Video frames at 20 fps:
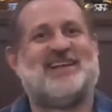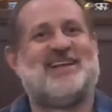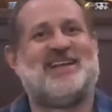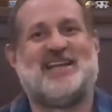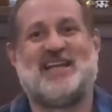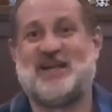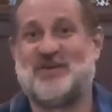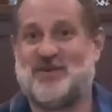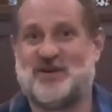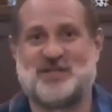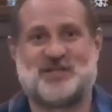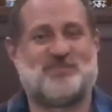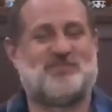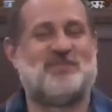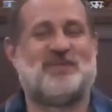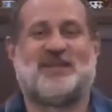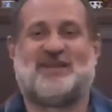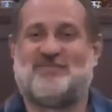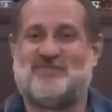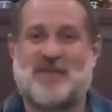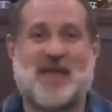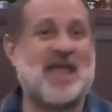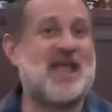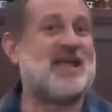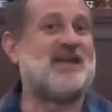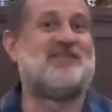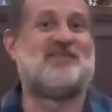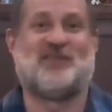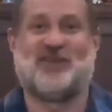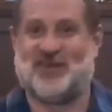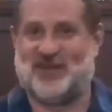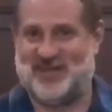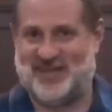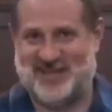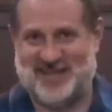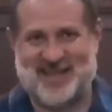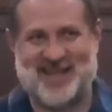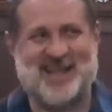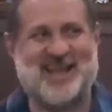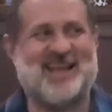it was painful.
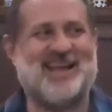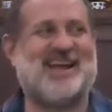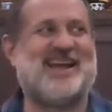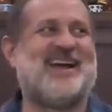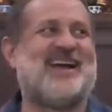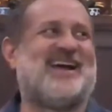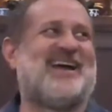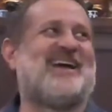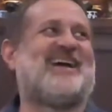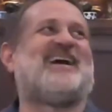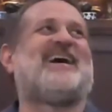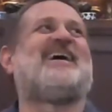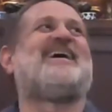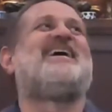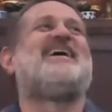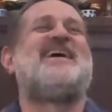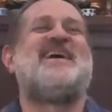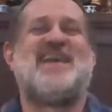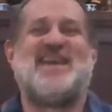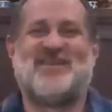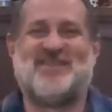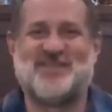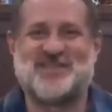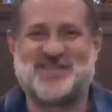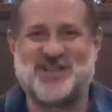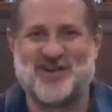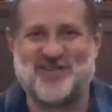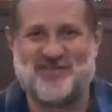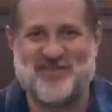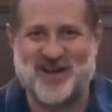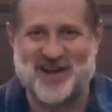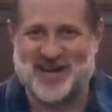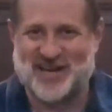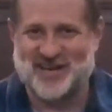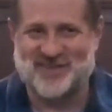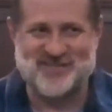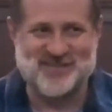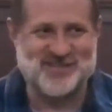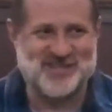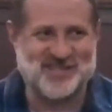It was so funny.
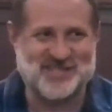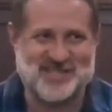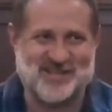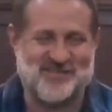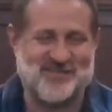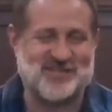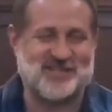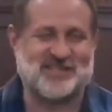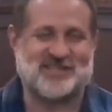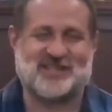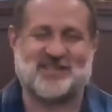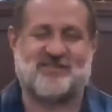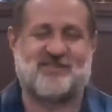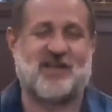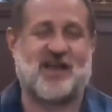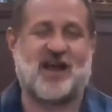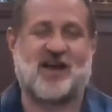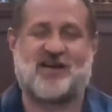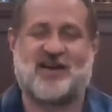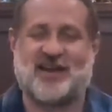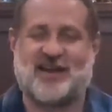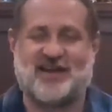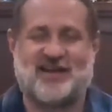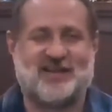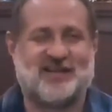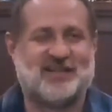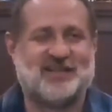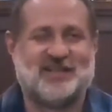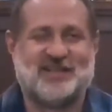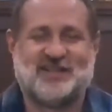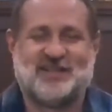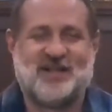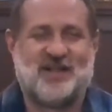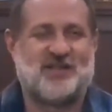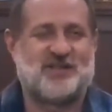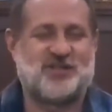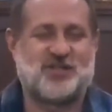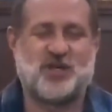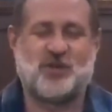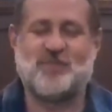It was just a very,
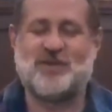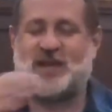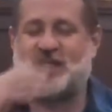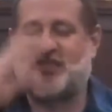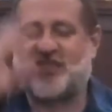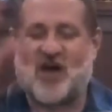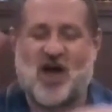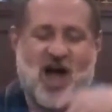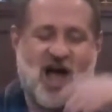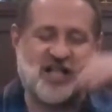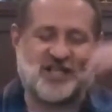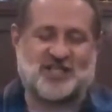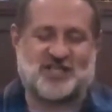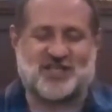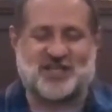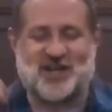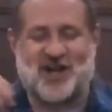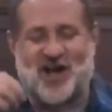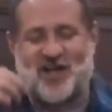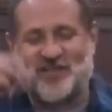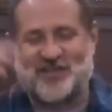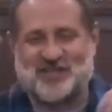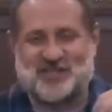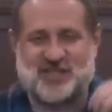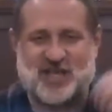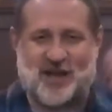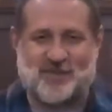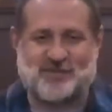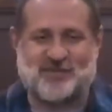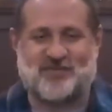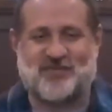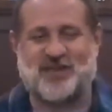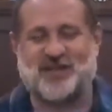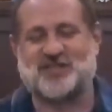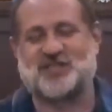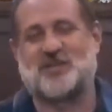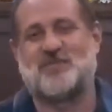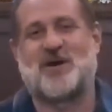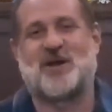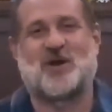too many thoughts and all these types of
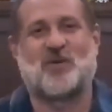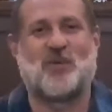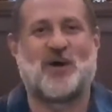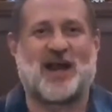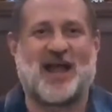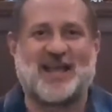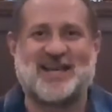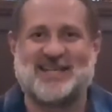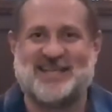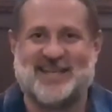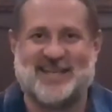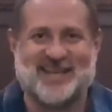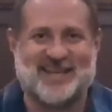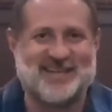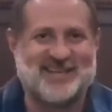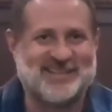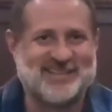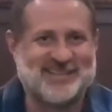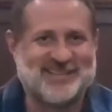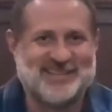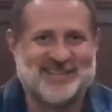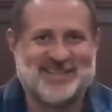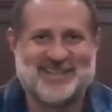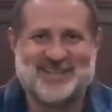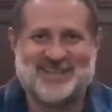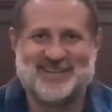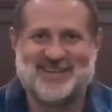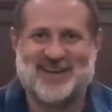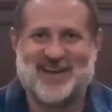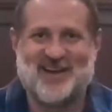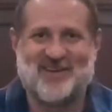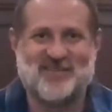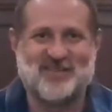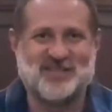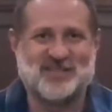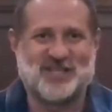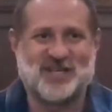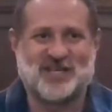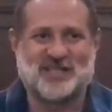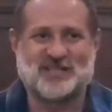things, no matter what I did. It
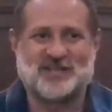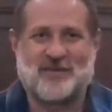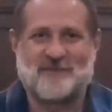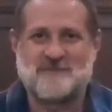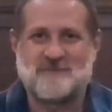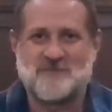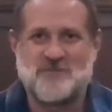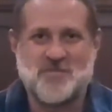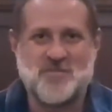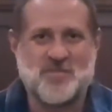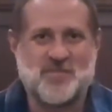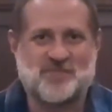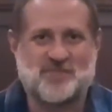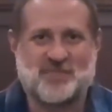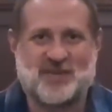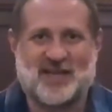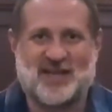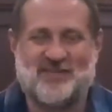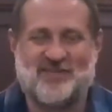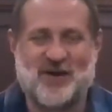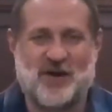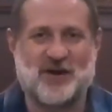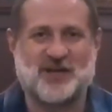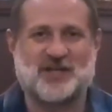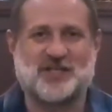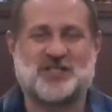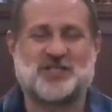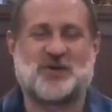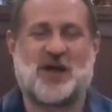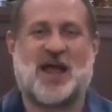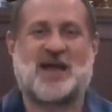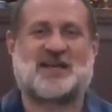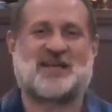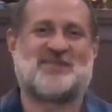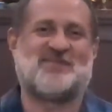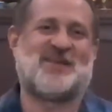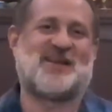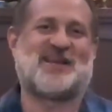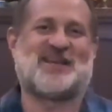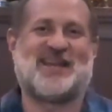was just a very
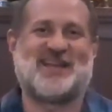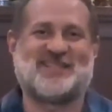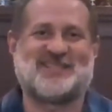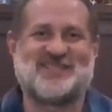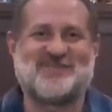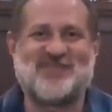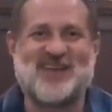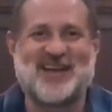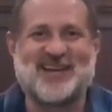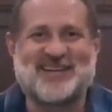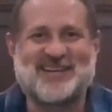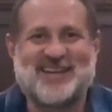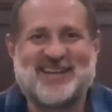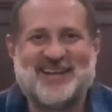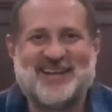distracted meditation. But